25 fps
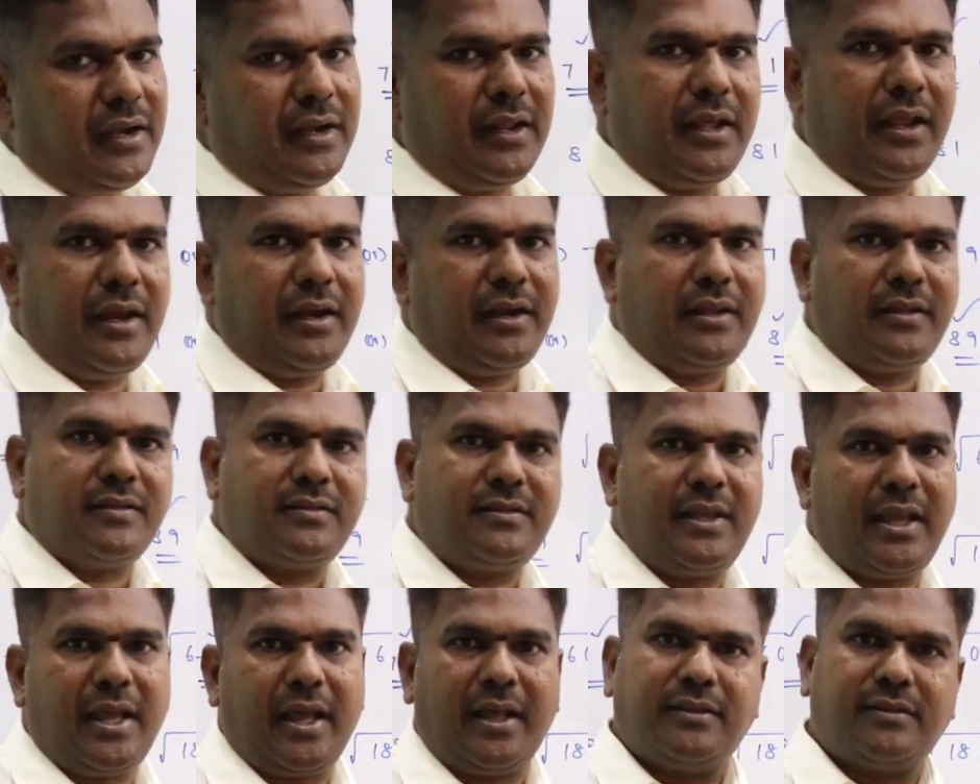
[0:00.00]
88
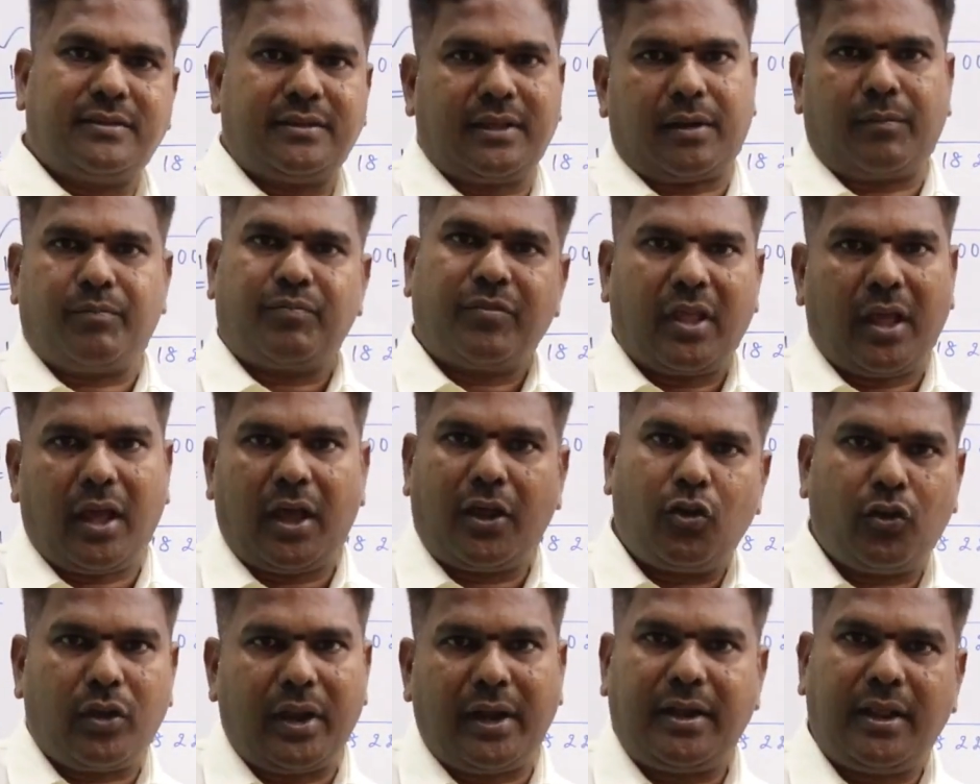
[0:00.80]
is the answer.
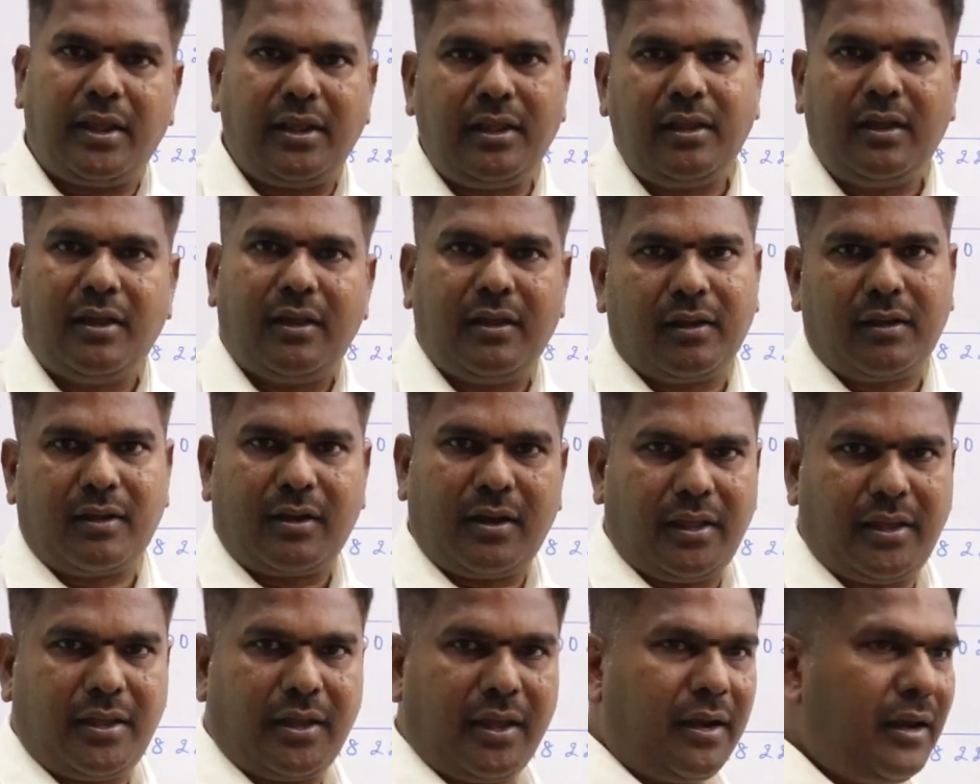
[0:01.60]
Are you getting
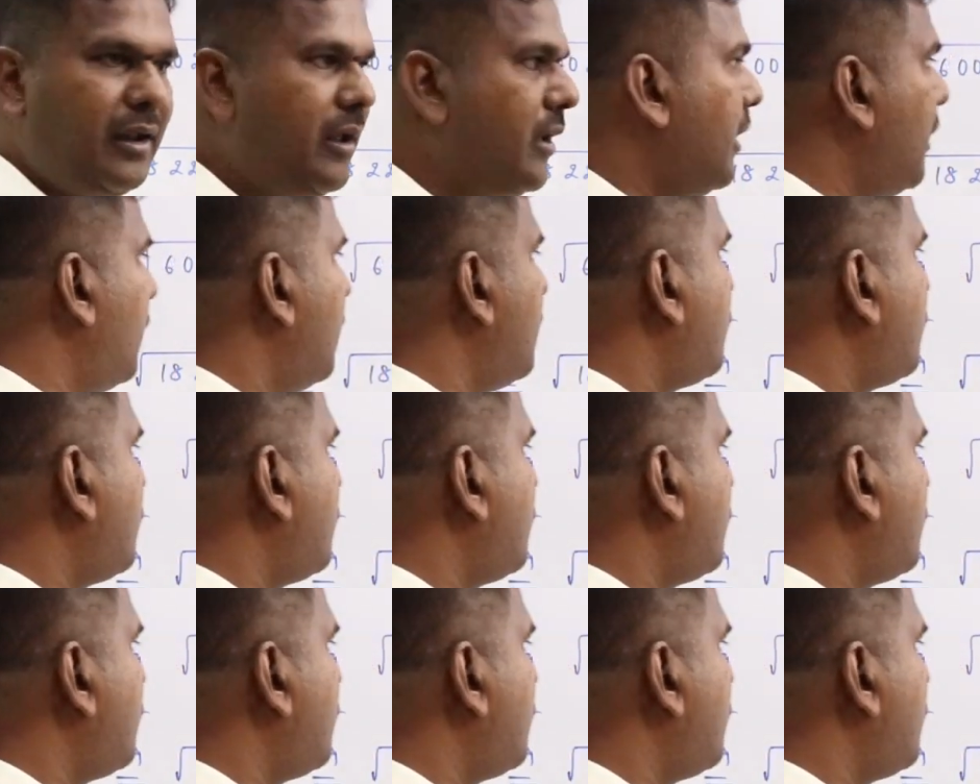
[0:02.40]
clear?